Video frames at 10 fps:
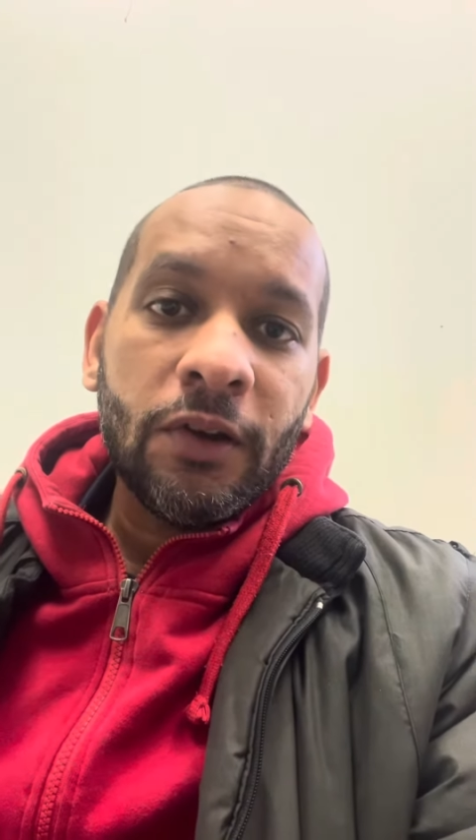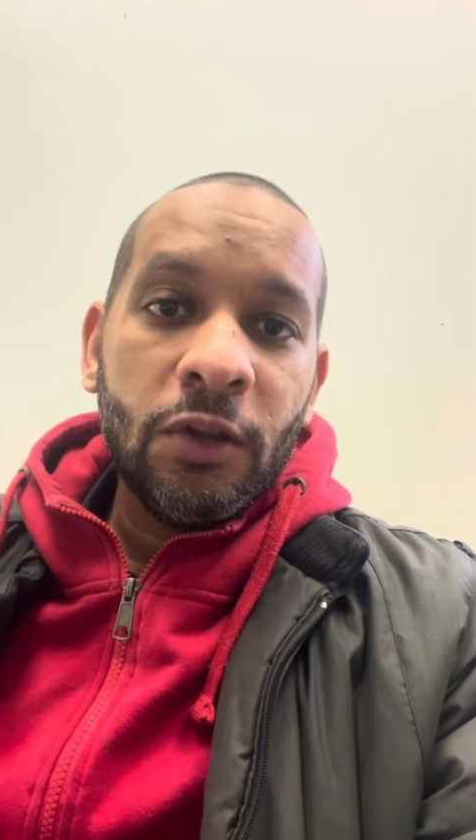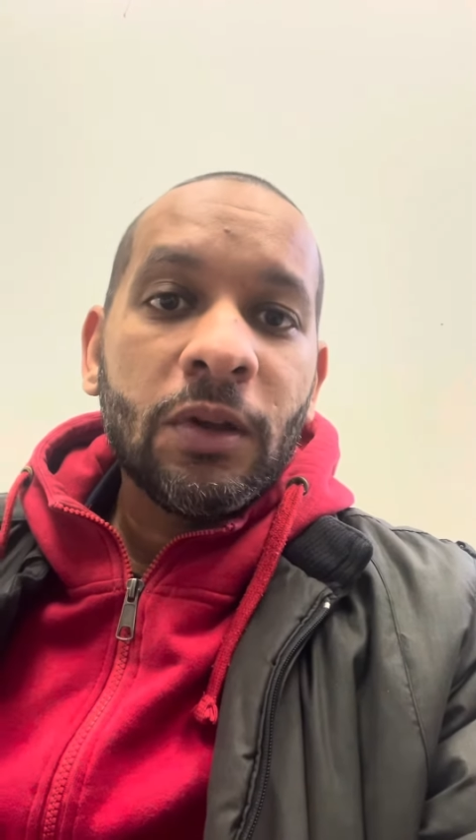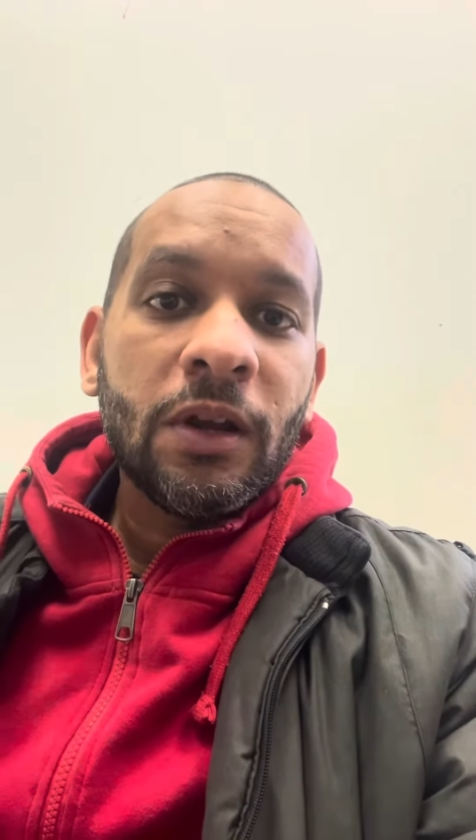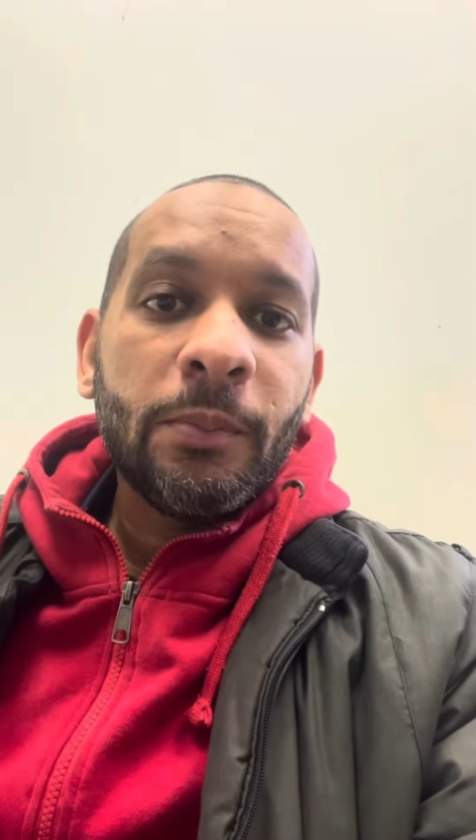
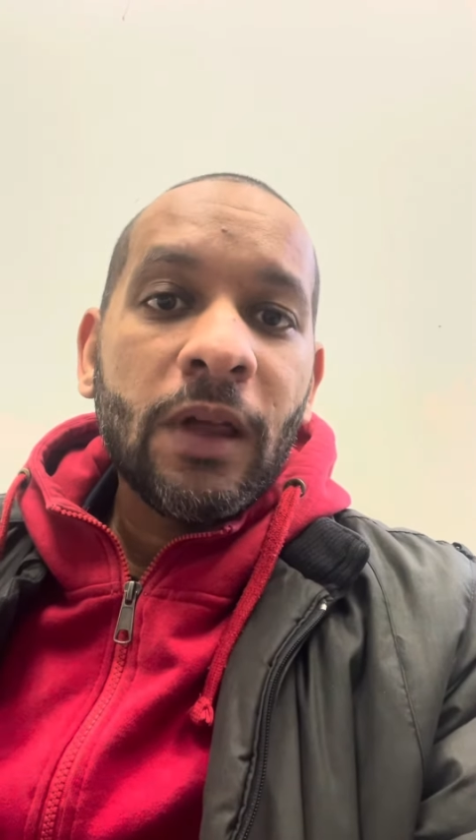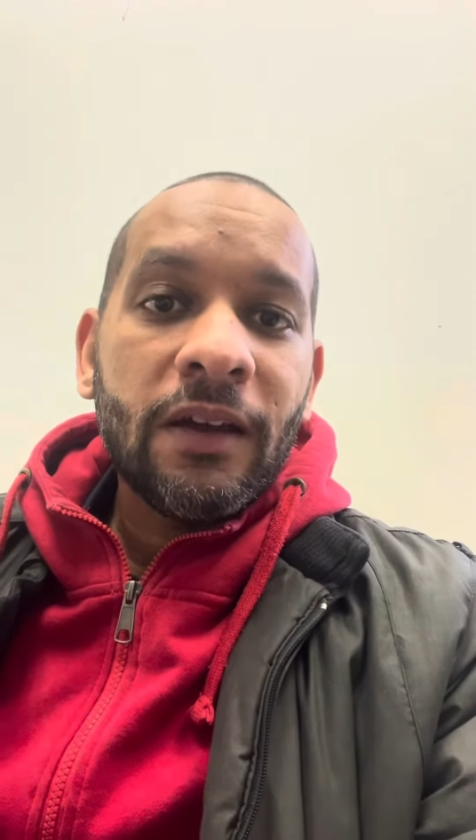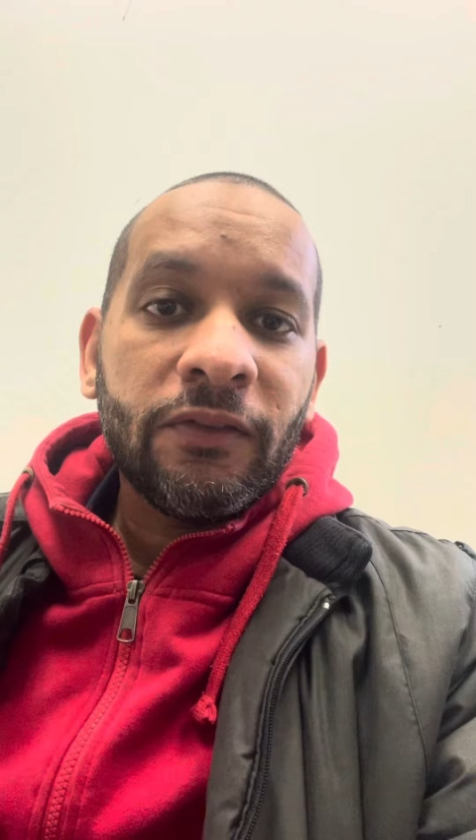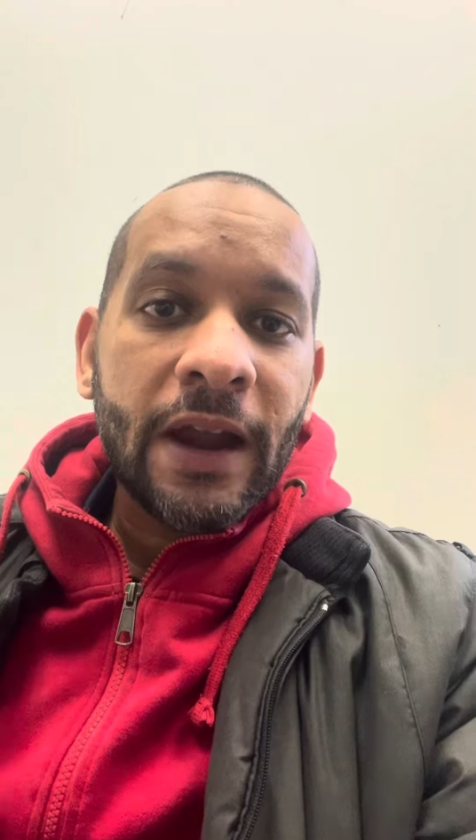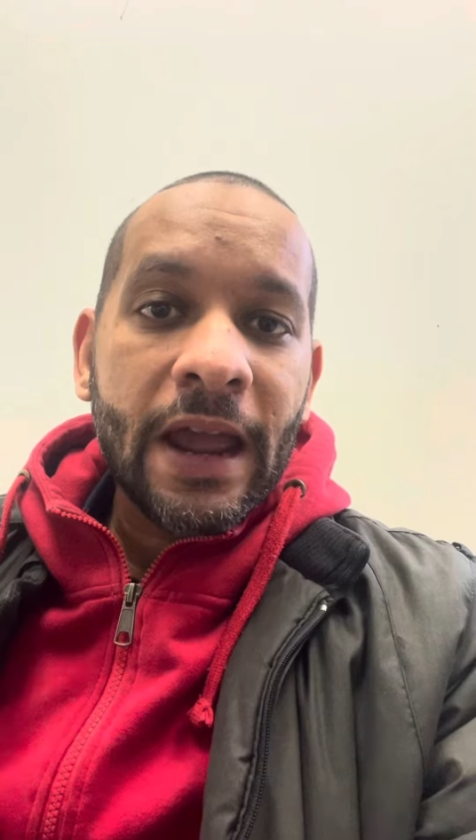You can apply
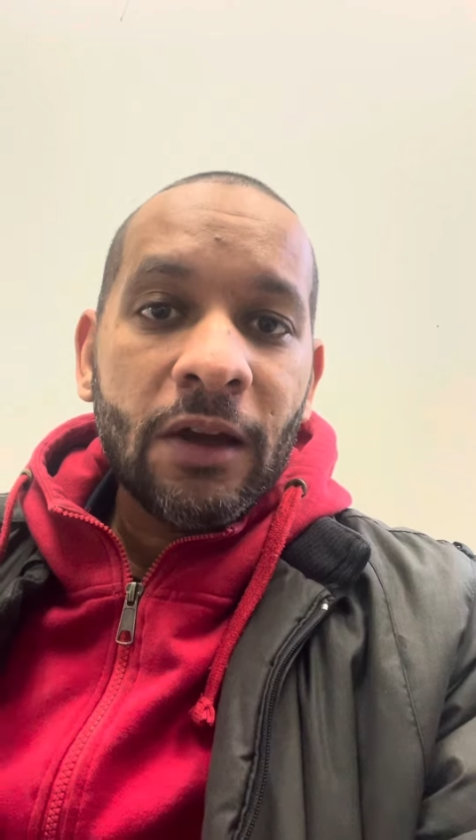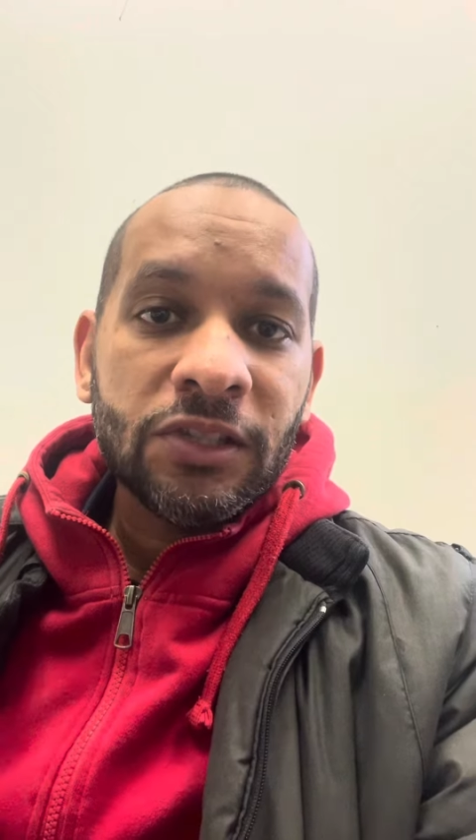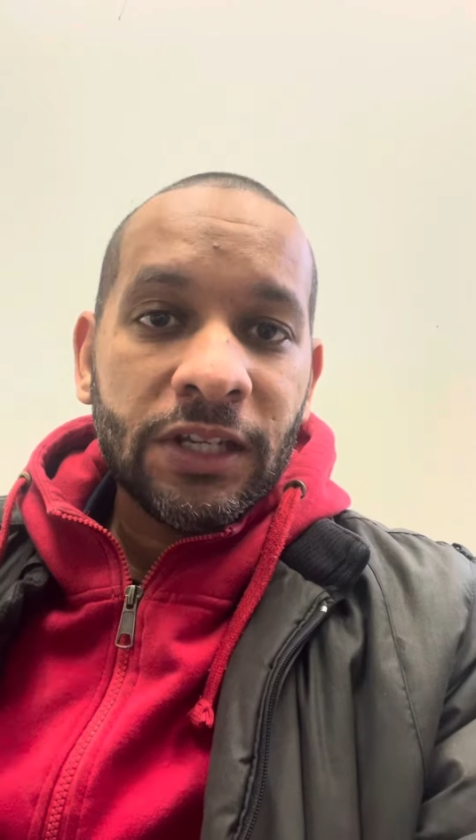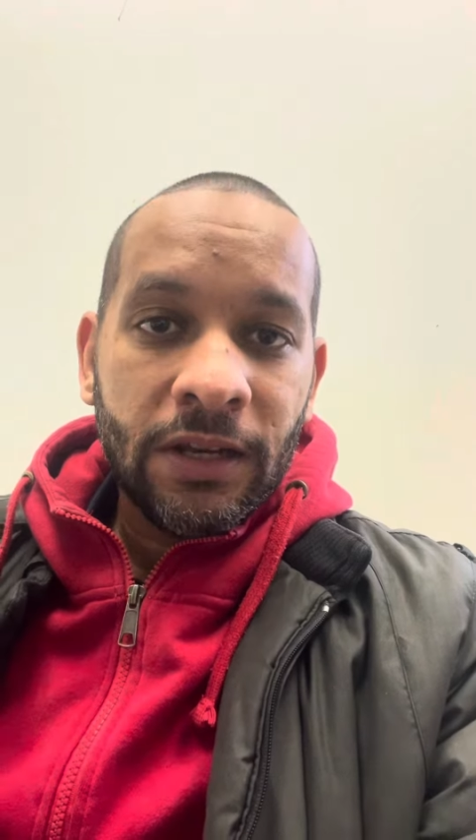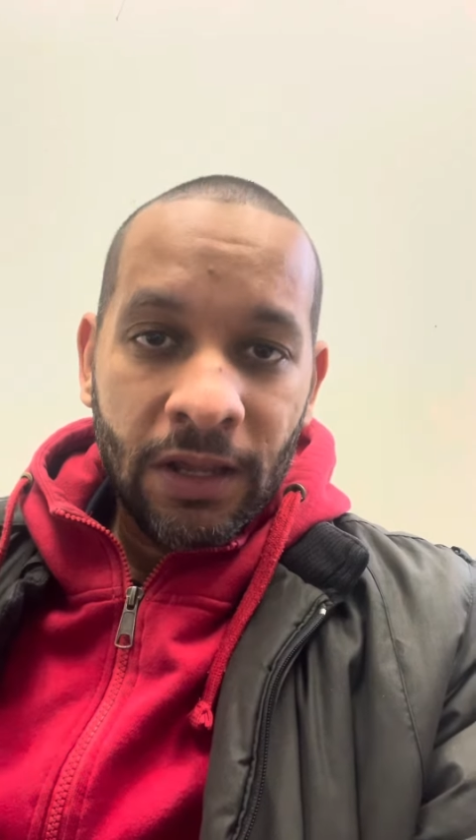for
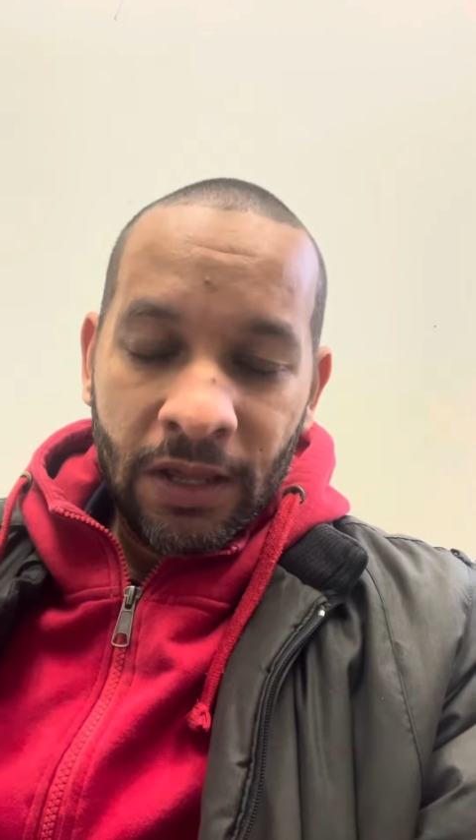housing